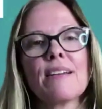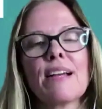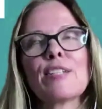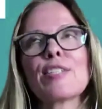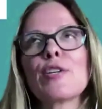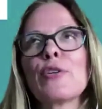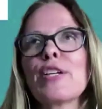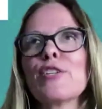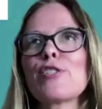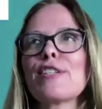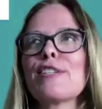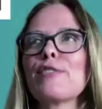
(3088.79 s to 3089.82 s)
And so
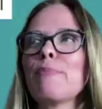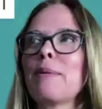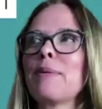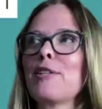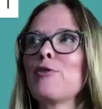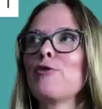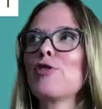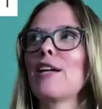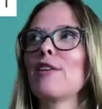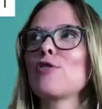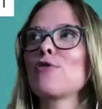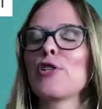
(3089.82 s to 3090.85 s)
here's a maybe a new
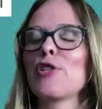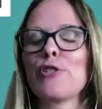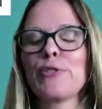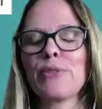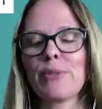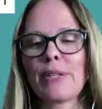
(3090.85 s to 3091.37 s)
challenge for you.